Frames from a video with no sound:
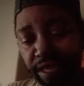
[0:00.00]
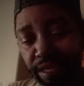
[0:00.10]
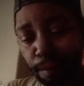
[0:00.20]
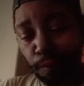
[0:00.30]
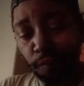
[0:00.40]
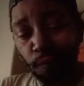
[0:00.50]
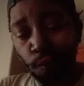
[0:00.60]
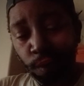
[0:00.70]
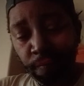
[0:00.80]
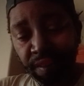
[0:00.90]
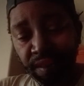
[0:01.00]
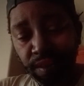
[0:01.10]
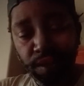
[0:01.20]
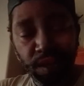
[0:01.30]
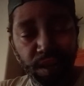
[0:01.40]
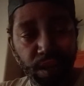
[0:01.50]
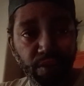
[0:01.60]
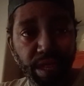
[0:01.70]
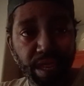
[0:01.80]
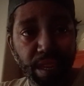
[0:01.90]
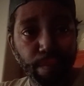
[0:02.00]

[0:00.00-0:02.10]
shape, or form to the Trinity